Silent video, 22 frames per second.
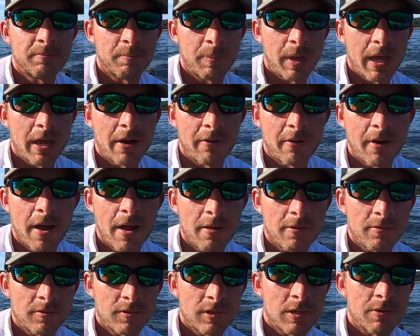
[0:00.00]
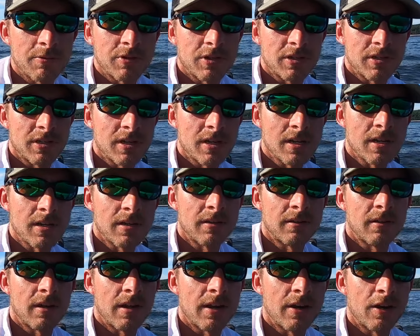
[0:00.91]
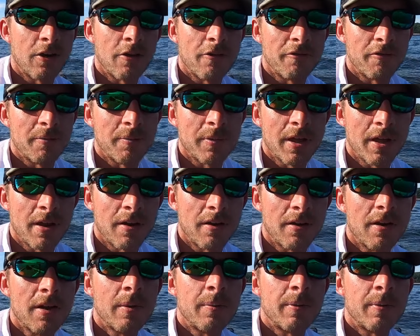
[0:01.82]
pan around, see what you see, and go from there.